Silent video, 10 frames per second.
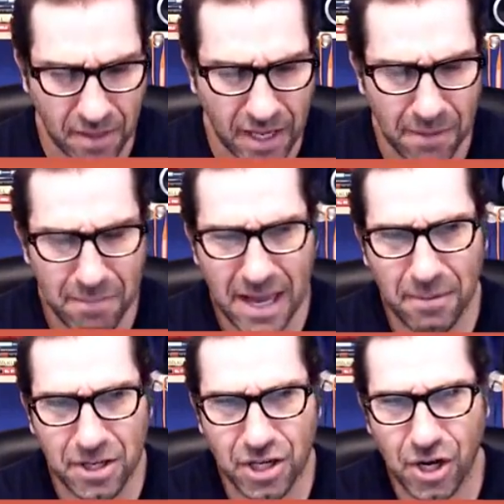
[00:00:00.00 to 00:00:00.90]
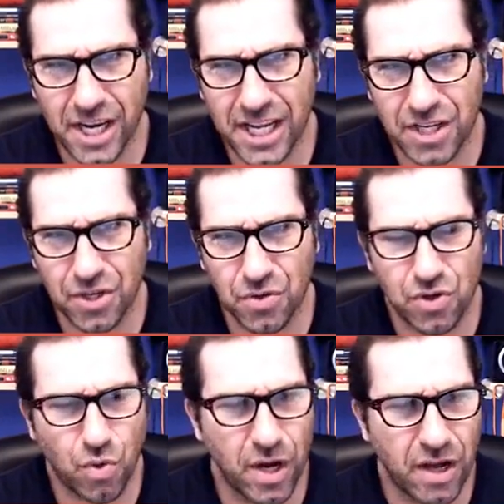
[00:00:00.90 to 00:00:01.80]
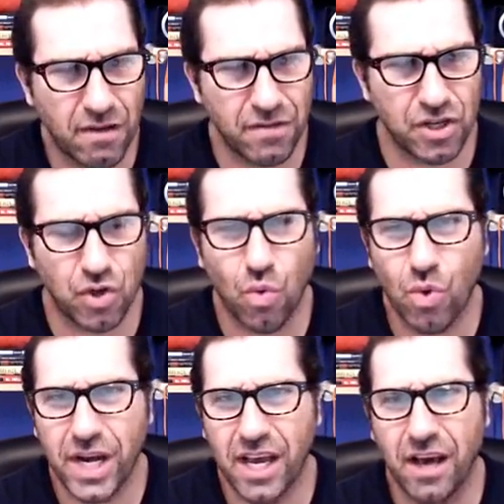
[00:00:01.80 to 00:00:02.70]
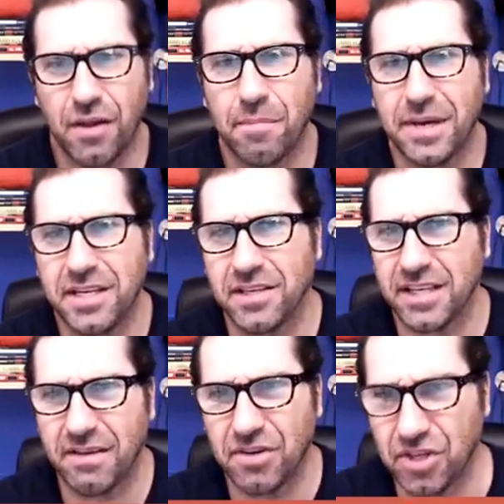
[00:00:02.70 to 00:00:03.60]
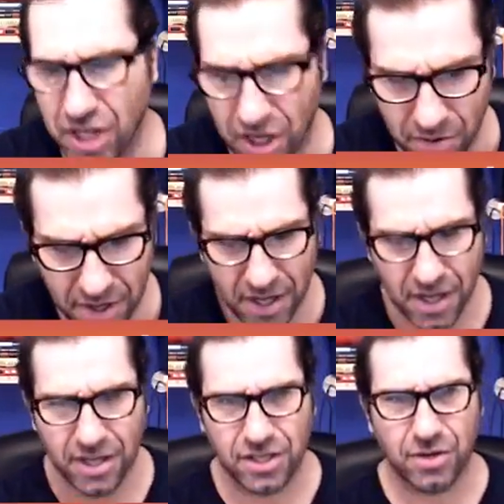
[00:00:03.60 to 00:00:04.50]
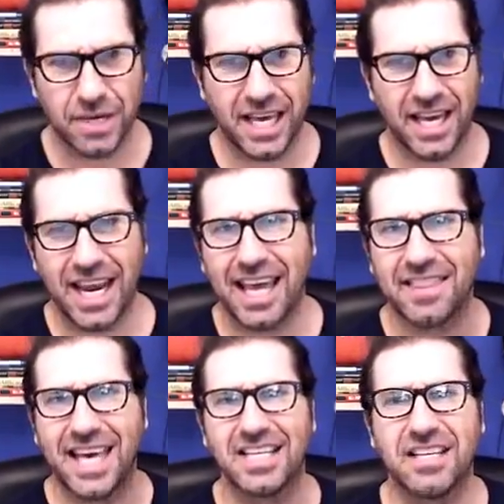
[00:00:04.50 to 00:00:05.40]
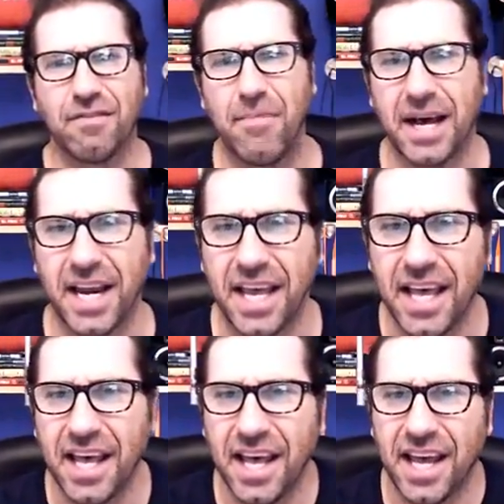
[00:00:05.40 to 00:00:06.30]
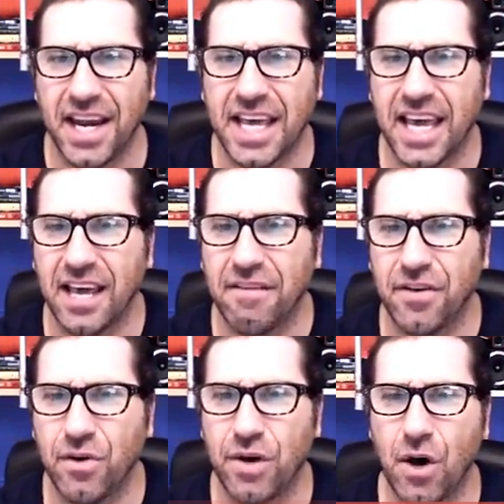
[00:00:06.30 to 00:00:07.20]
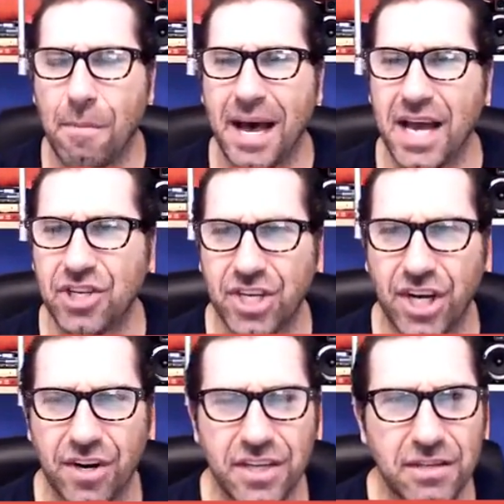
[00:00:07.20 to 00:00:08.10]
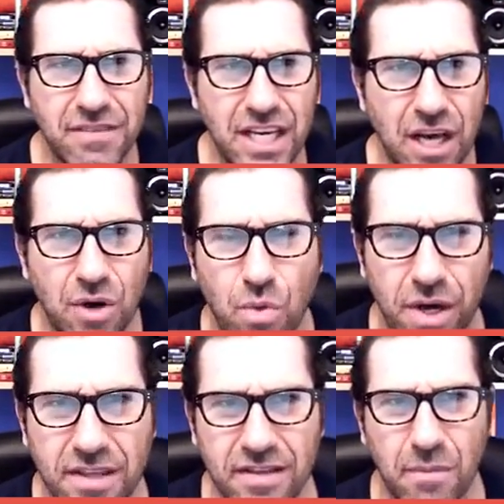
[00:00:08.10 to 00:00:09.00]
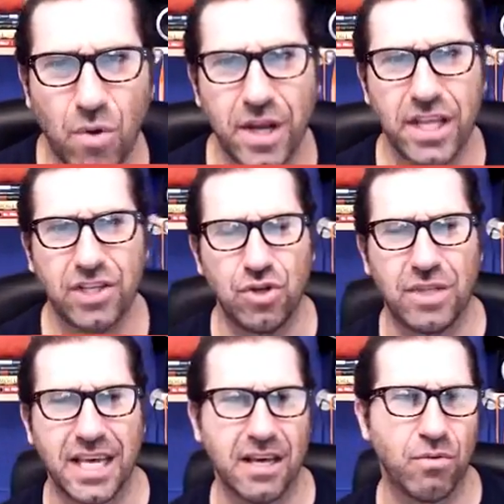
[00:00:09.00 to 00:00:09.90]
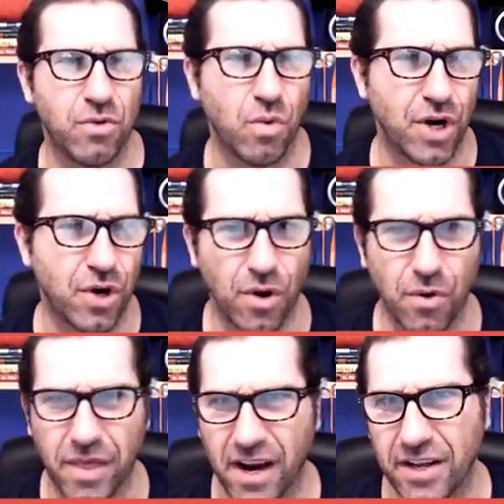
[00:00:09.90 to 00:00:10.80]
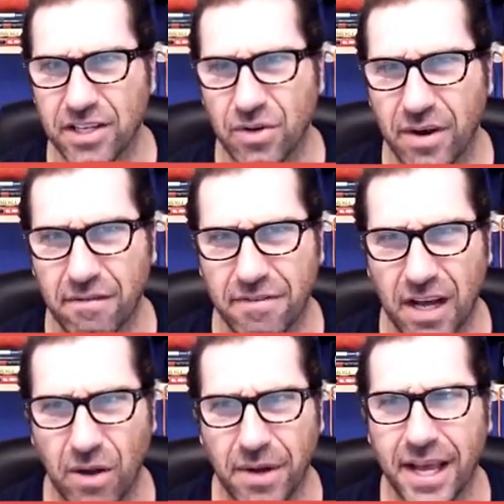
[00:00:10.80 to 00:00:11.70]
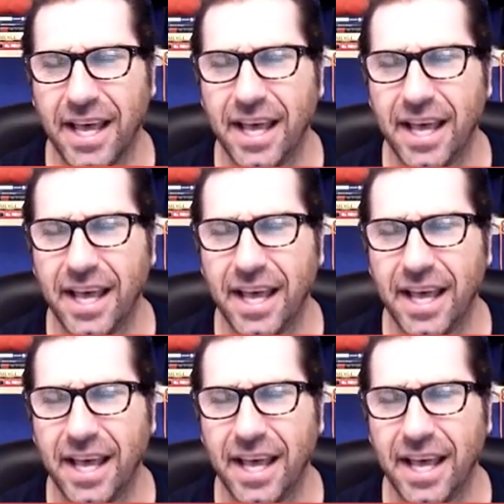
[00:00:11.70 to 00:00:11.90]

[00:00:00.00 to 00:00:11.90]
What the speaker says: and be able to turn it into 12 to 20 other pieces every show. So again, hey, thanks everybody. And again, if you don't mind, share this video with someone that you think would want to grow their Instagram following.